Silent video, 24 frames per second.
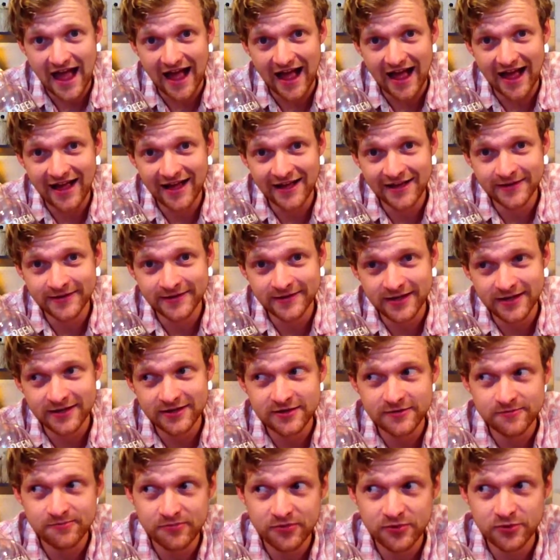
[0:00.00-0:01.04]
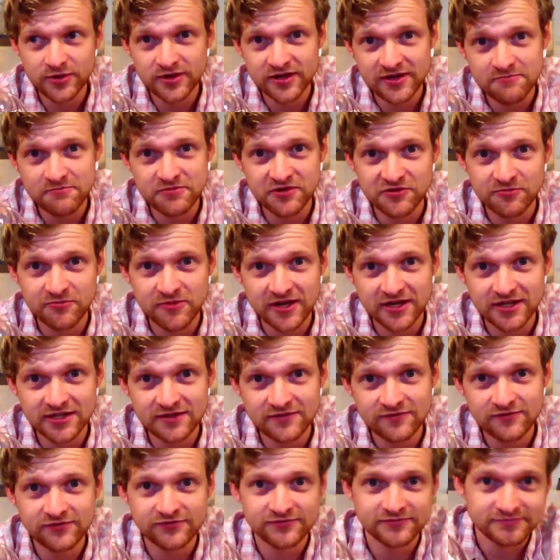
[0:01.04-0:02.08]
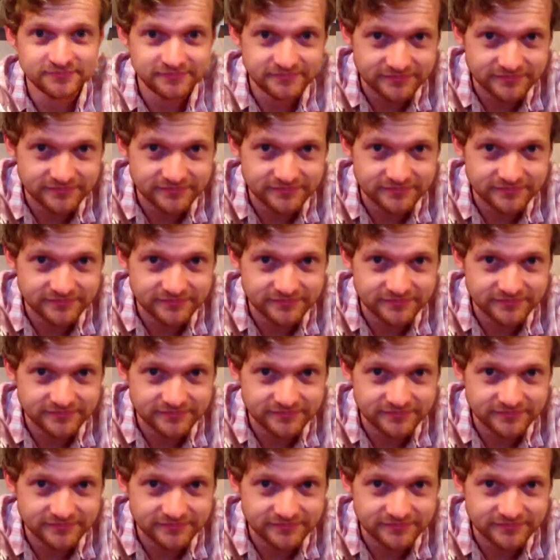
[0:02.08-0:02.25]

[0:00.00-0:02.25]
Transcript: And to put it in perspective,